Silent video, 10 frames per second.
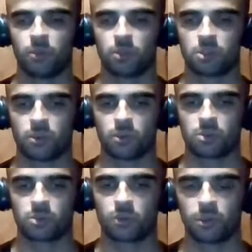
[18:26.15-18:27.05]
which they were
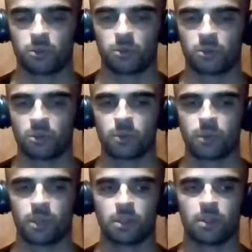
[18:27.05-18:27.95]
so willing to
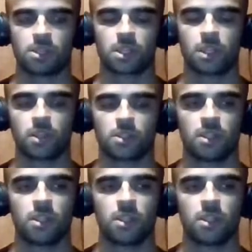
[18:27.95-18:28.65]
cooperate in this case,